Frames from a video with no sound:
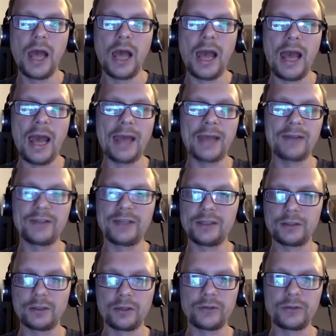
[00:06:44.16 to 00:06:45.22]
and
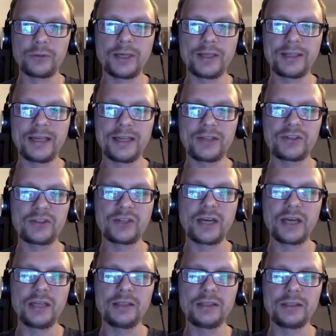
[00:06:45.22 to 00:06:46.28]
then on the right-hand
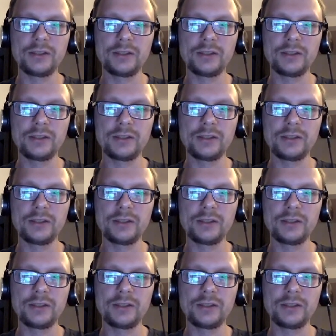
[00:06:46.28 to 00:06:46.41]
side,